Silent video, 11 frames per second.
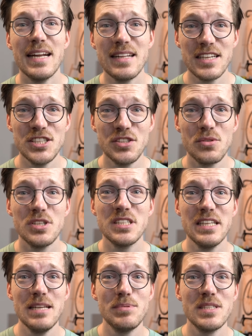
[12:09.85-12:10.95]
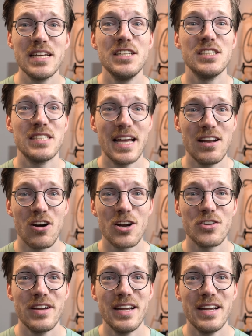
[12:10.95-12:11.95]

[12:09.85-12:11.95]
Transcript: In addition to the sleep stages and heart